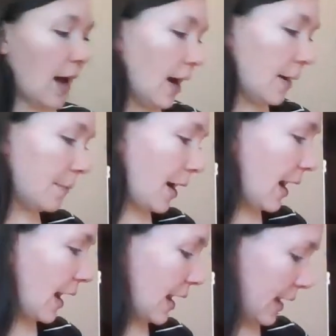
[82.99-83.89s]
Um,
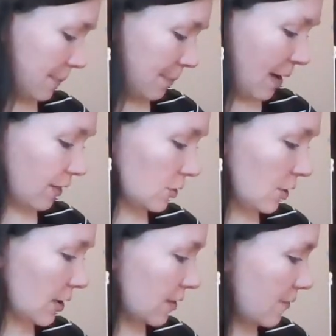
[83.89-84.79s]
by the
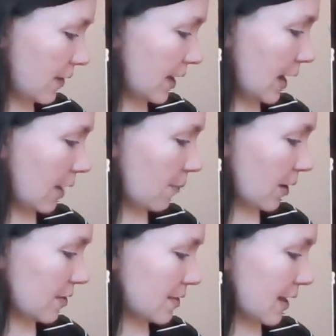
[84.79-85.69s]
looks of it, I
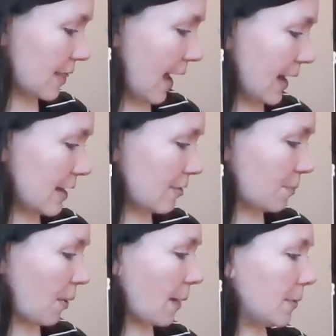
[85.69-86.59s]
want to say that is
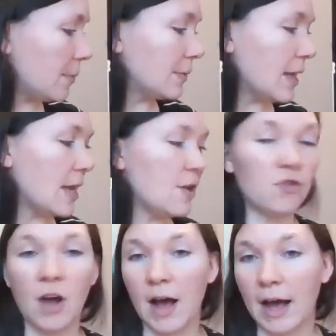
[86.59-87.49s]
probably
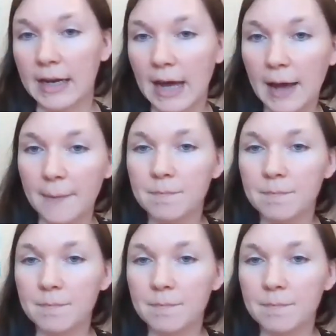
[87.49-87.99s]
China.